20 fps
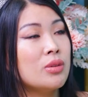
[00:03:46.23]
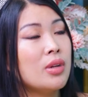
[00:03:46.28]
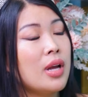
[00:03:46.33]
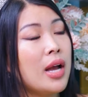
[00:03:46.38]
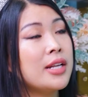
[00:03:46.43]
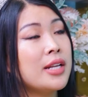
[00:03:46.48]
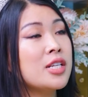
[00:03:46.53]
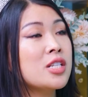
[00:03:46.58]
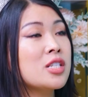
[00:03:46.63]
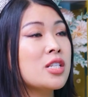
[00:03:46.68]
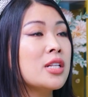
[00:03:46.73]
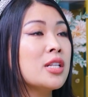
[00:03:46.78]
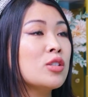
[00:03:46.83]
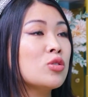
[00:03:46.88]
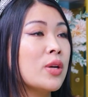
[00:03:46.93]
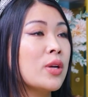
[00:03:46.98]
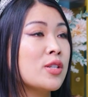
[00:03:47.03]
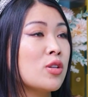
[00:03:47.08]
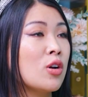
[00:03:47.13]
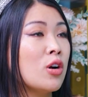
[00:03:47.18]
I just sent it
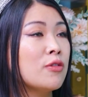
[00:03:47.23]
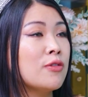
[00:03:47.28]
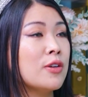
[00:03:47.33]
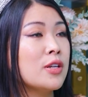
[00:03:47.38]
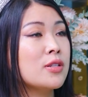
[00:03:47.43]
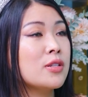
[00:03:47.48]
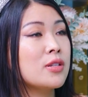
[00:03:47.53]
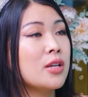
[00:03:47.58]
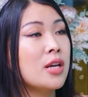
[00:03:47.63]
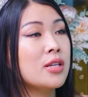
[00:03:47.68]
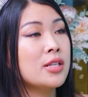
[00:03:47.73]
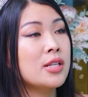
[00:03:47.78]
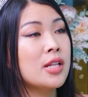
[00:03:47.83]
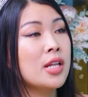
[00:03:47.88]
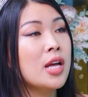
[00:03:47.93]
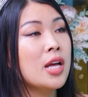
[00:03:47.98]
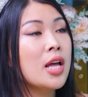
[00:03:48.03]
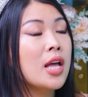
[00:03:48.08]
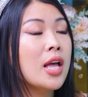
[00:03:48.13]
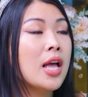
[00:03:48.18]
to his office. I
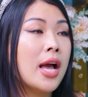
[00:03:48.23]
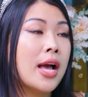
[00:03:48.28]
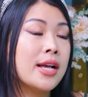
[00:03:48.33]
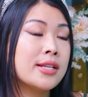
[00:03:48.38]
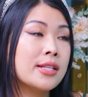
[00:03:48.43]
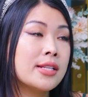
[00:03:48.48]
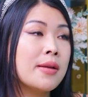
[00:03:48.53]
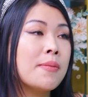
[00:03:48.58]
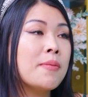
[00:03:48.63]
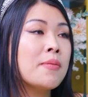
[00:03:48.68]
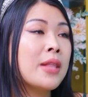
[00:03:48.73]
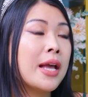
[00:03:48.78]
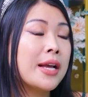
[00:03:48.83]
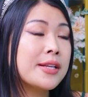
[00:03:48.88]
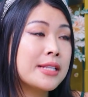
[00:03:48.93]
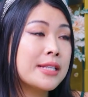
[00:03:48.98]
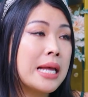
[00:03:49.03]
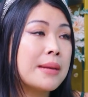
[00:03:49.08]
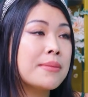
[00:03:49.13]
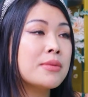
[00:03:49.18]
said
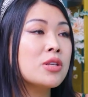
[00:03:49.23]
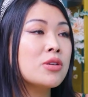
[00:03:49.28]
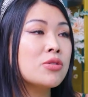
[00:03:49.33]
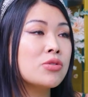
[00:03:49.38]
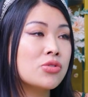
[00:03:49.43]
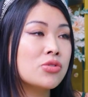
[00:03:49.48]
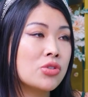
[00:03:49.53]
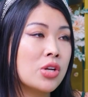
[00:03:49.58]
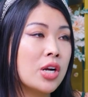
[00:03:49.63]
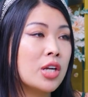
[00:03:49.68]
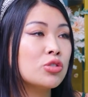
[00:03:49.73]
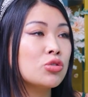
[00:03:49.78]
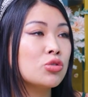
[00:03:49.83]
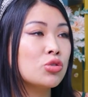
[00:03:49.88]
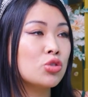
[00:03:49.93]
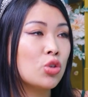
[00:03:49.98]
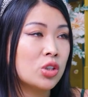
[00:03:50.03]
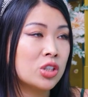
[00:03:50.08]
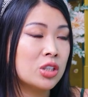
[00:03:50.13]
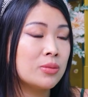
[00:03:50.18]
next time you start to
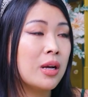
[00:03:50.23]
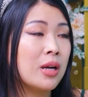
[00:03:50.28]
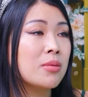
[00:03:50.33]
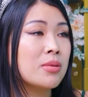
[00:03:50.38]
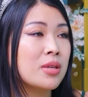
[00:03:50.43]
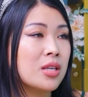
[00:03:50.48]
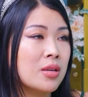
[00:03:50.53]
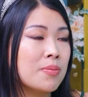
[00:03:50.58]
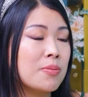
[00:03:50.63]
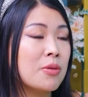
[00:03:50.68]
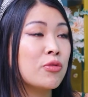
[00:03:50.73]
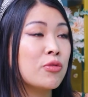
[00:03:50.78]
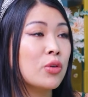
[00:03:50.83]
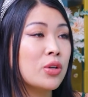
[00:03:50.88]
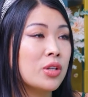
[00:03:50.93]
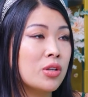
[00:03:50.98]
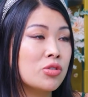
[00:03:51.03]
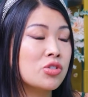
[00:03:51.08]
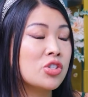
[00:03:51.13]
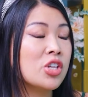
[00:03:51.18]
talk about me, before
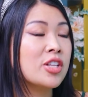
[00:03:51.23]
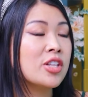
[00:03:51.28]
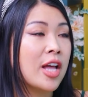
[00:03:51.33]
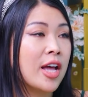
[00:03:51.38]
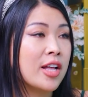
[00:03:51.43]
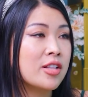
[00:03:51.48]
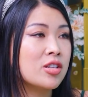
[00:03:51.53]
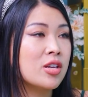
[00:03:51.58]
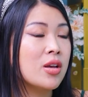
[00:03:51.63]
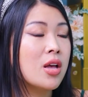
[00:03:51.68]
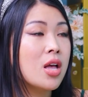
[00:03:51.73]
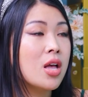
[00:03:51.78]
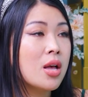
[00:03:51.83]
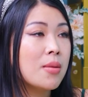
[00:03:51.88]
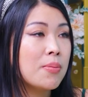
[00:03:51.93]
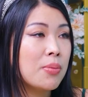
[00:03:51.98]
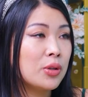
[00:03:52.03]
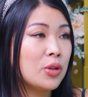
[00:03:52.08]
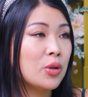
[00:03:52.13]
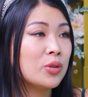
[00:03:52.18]
you say that,
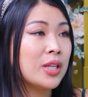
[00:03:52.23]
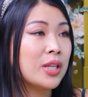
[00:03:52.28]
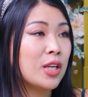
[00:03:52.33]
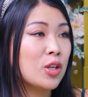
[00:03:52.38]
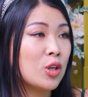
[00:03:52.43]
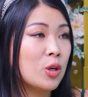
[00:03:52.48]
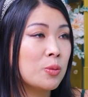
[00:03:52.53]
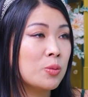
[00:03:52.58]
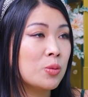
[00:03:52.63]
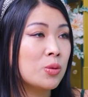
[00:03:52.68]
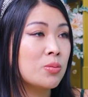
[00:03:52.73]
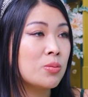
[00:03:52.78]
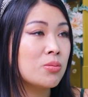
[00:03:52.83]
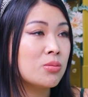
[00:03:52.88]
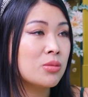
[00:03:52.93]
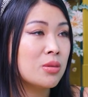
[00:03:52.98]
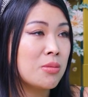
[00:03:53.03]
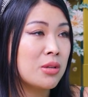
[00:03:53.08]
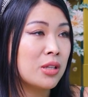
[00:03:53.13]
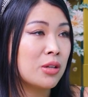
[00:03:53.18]
put your
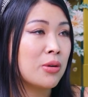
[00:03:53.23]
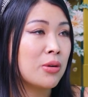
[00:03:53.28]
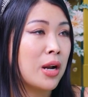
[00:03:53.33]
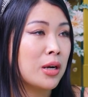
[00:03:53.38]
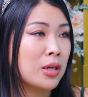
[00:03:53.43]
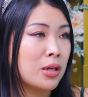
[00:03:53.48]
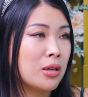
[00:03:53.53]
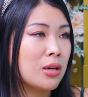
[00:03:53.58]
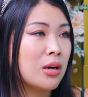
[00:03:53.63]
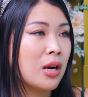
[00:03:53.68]
meat grinder